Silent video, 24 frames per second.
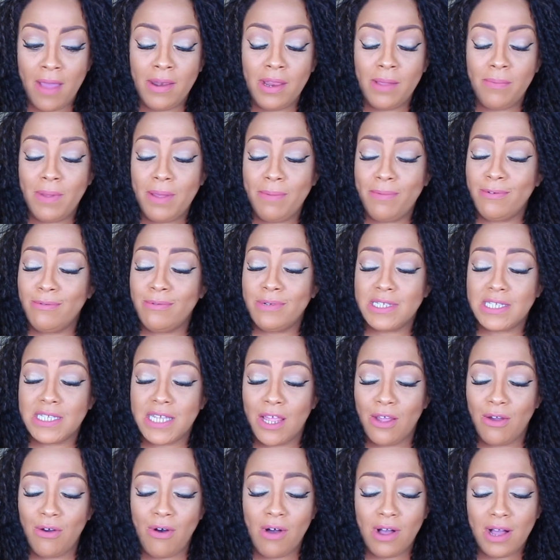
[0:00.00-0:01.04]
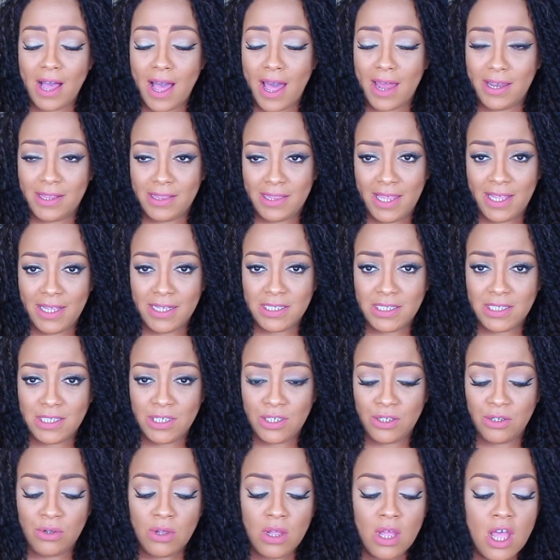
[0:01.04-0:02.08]
And then people will say all kind of things
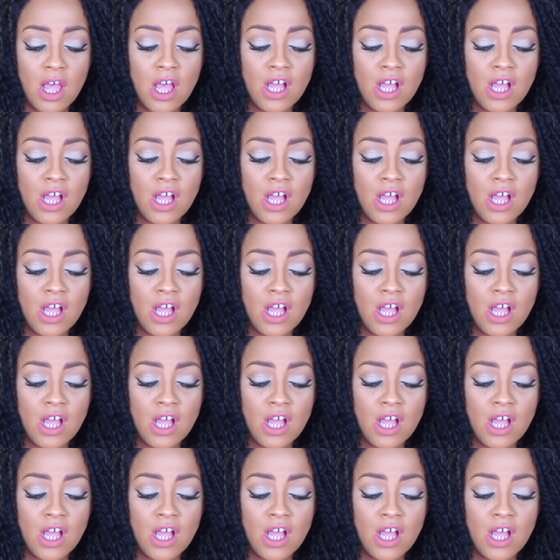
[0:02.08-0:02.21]
to you.